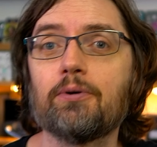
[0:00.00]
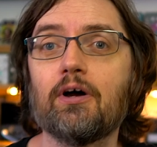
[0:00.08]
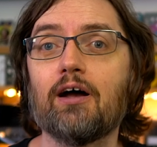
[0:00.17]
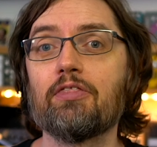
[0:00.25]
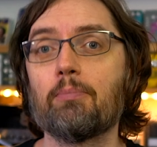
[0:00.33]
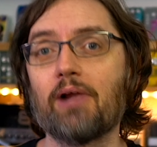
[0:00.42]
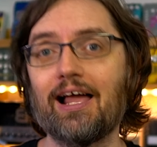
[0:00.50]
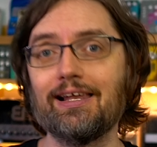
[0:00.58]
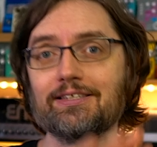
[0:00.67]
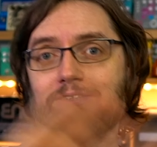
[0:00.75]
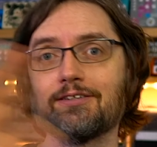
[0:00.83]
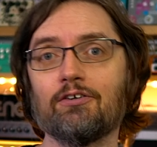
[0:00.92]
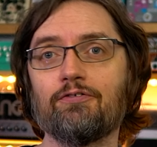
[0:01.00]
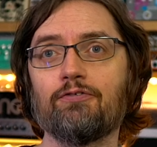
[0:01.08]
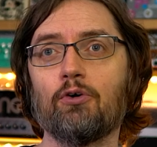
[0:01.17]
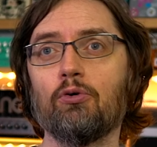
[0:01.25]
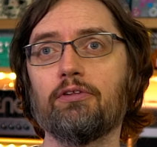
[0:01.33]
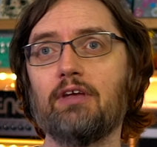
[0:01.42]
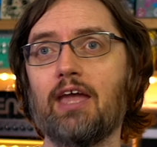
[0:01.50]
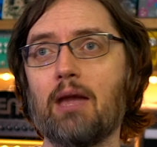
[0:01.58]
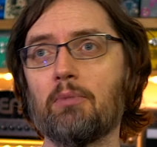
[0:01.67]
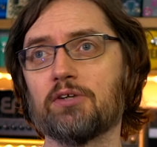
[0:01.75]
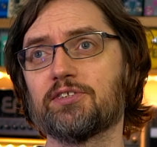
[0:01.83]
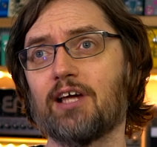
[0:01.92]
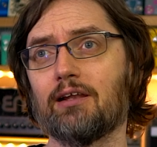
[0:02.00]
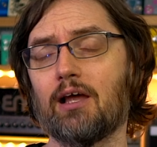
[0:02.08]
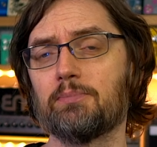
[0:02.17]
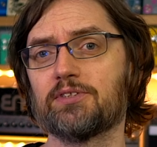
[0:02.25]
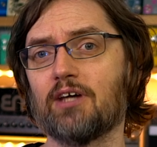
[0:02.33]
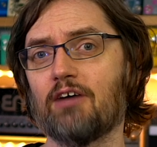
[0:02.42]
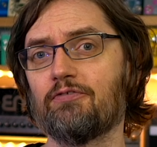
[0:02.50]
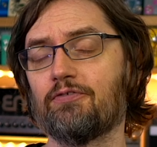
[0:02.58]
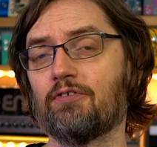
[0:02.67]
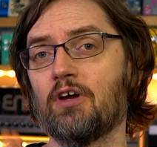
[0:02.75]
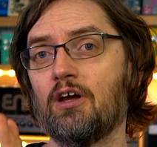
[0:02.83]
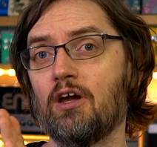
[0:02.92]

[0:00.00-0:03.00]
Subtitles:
the playlist of all the ML Sound Lab stuff